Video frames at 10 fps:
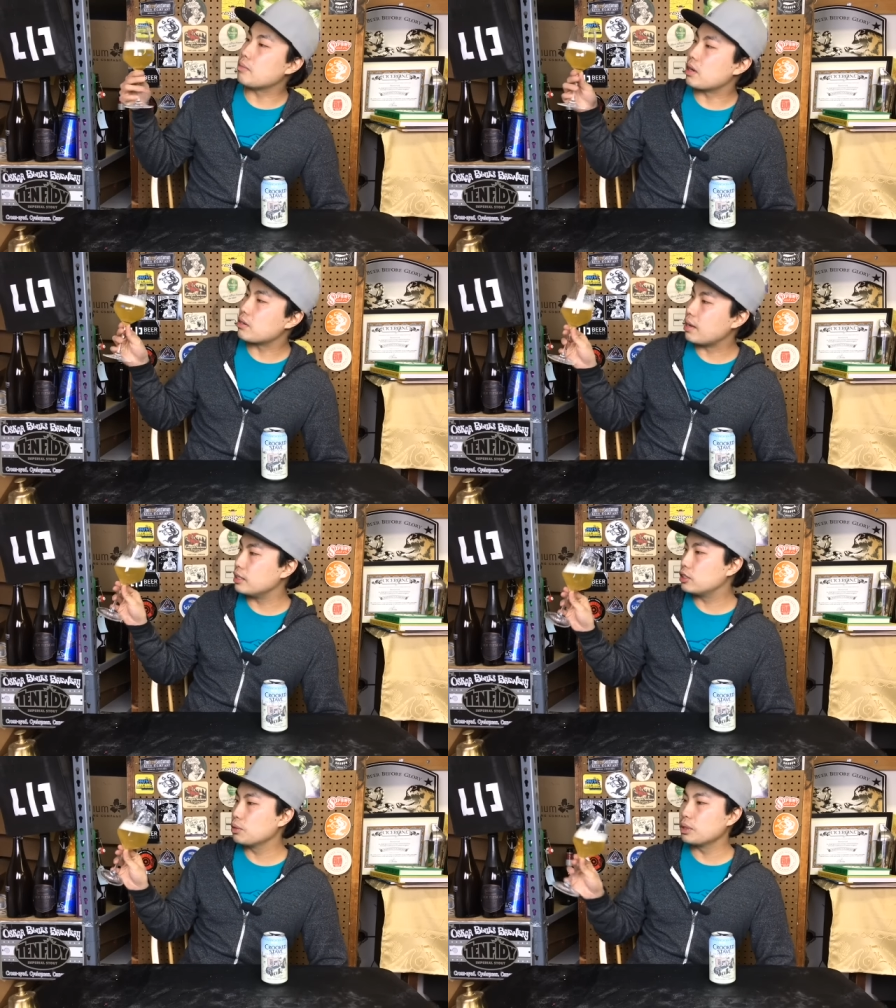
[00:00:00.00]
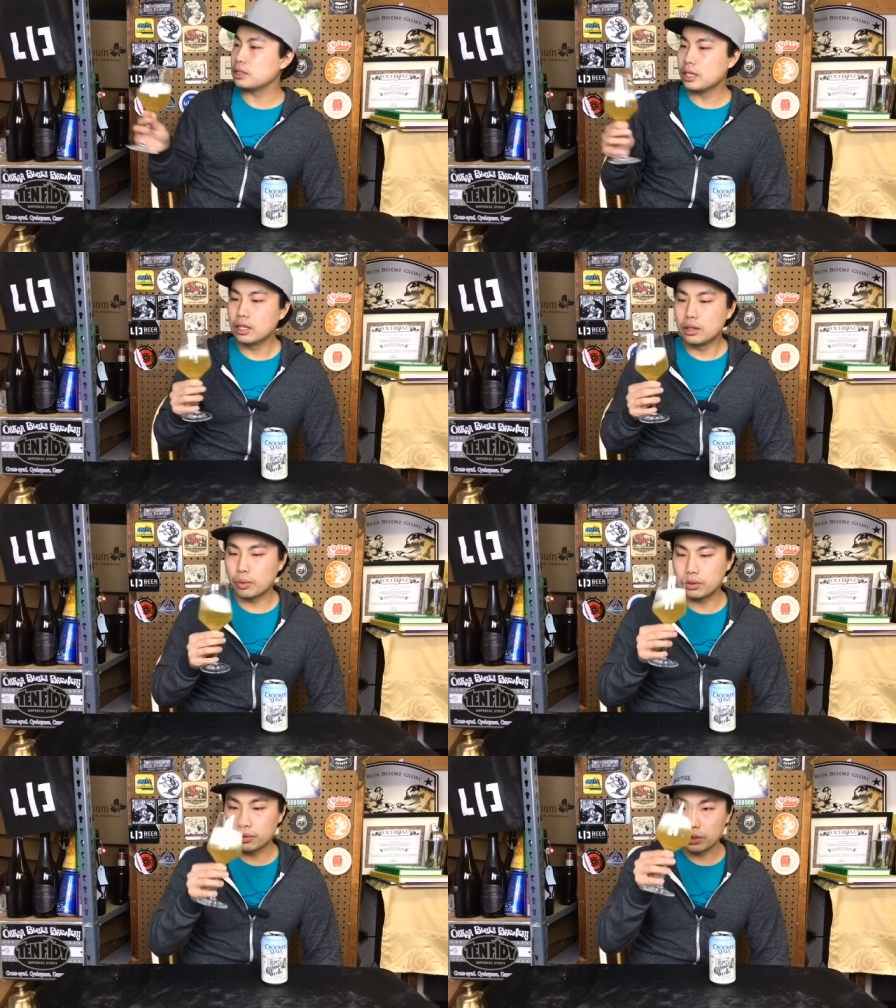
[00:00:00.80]
minus haze to it,
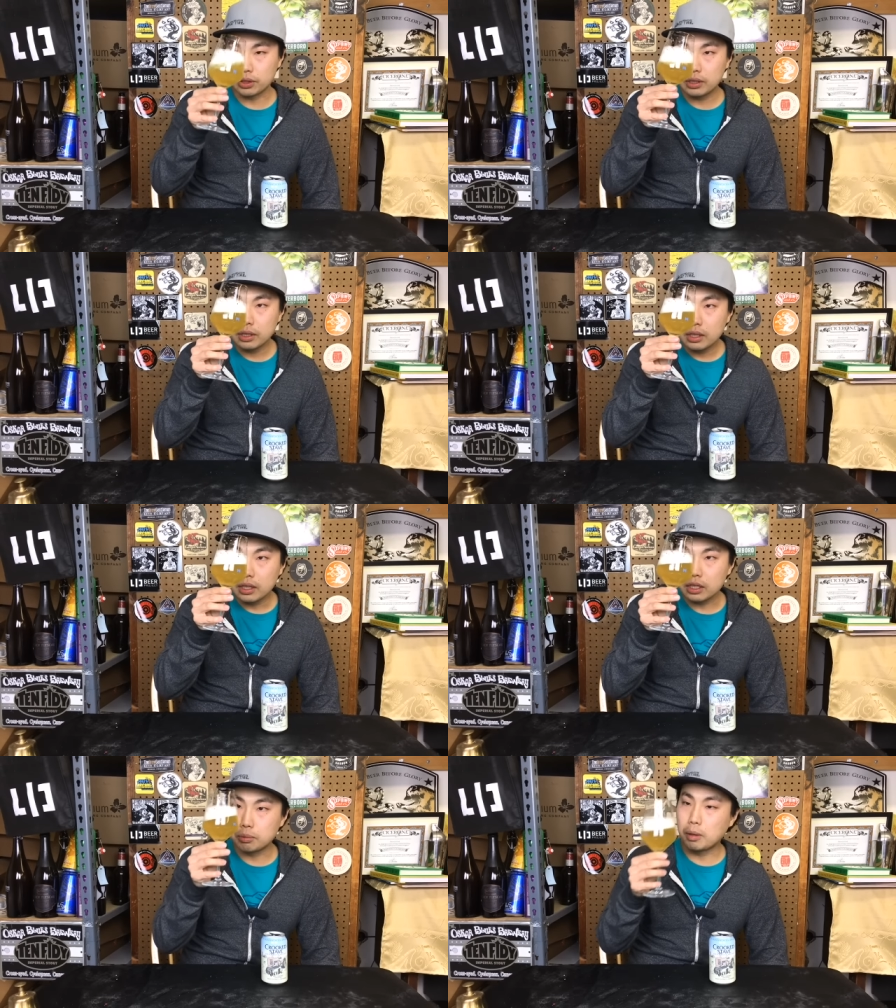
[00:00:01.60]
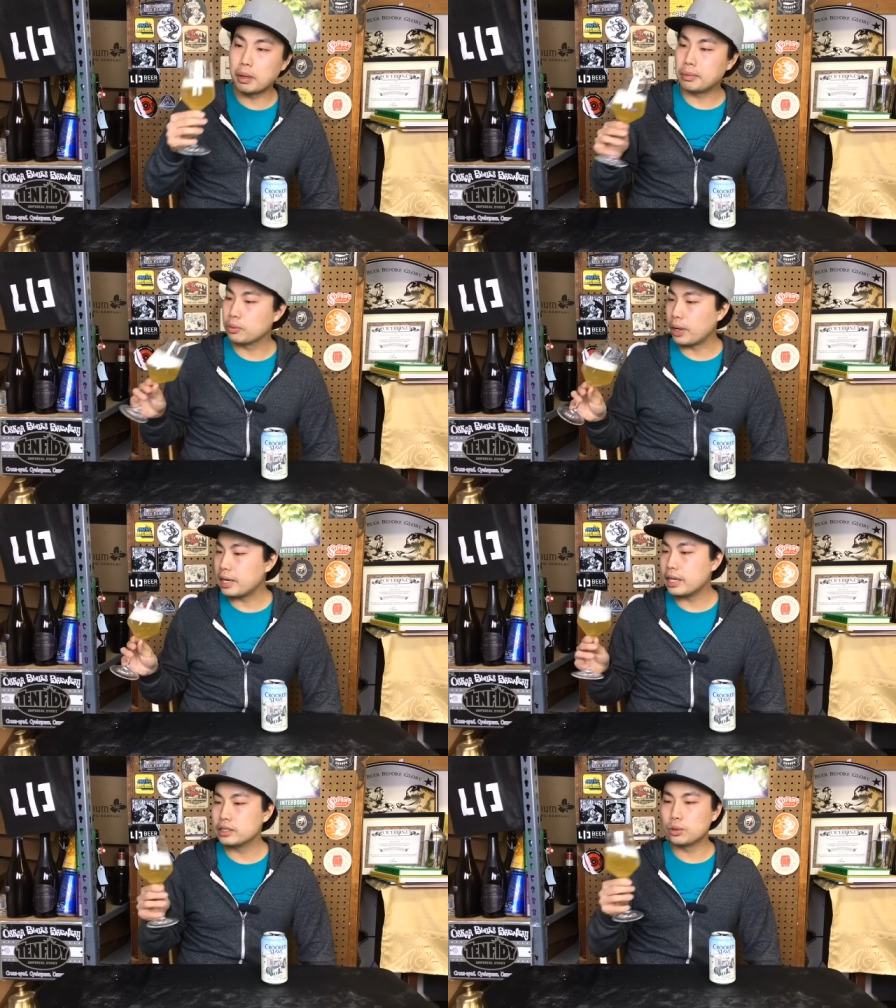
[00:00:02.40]
wonderful a small bubbled white
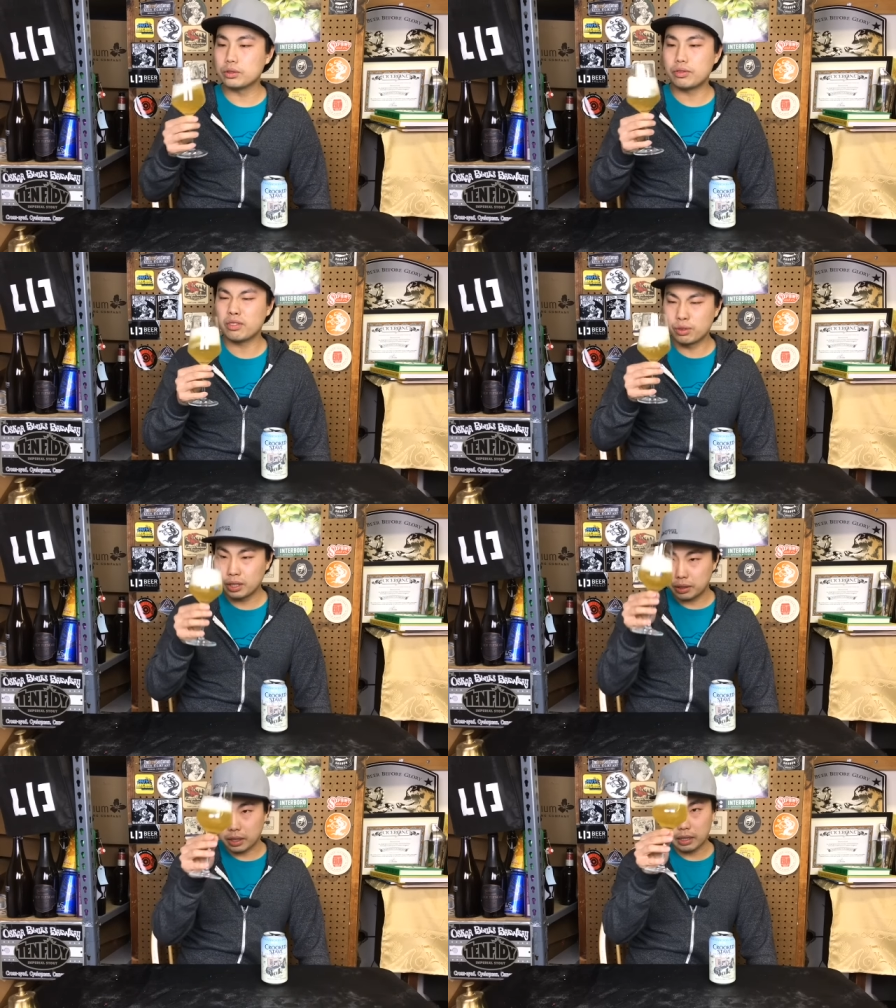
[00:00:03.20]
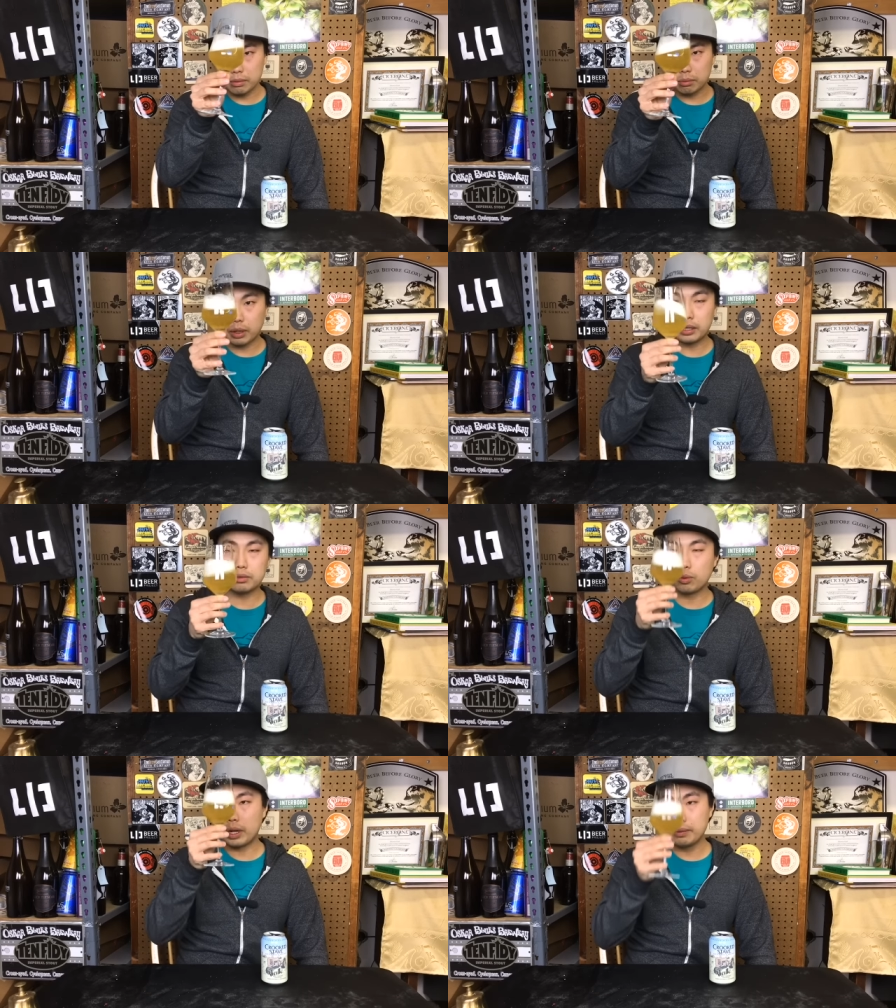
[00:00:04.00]
head to it, really light and bright
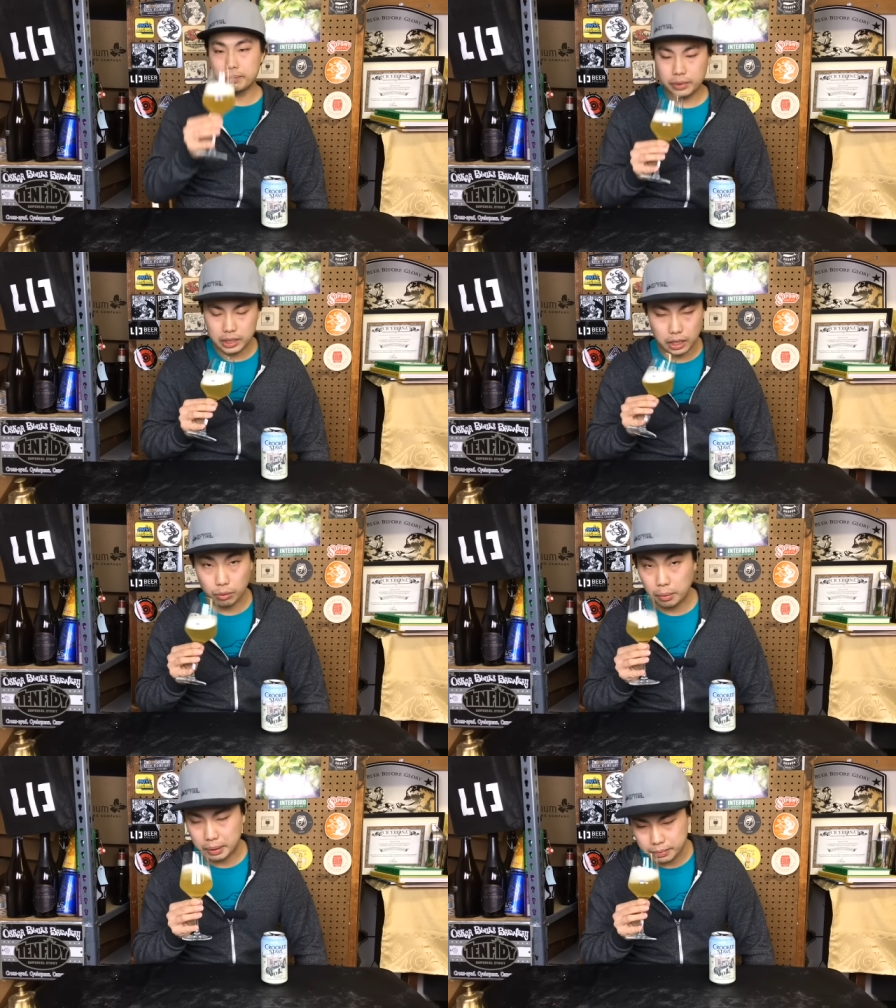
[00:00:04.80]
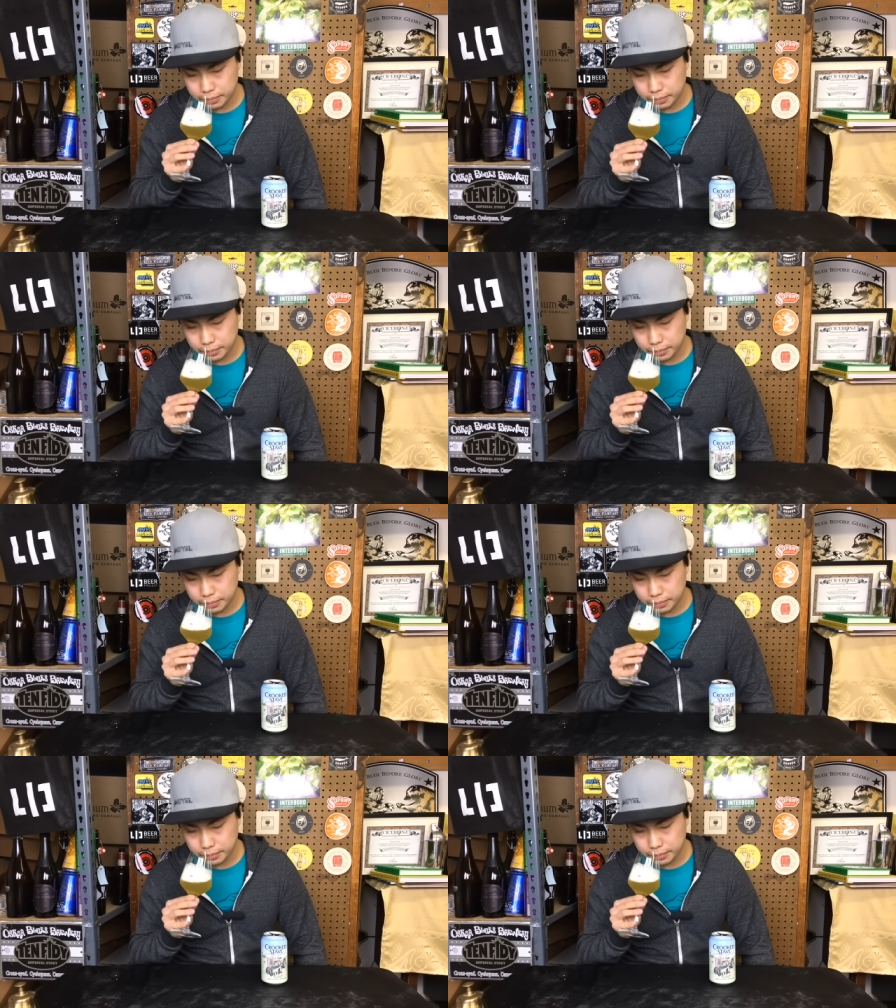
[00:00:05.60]
white. Let's get the aroma.